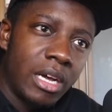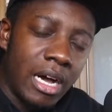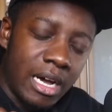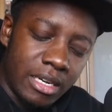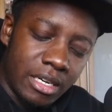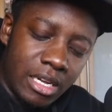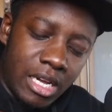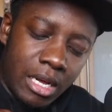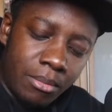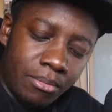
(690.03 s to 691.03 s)
and
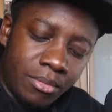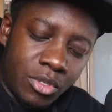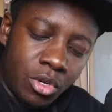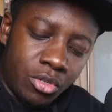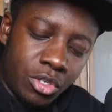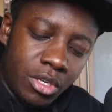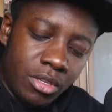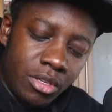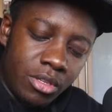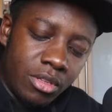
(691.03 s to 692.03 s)
I'm
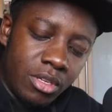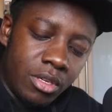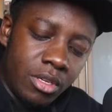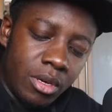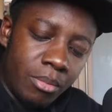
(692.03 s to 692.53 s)
touching the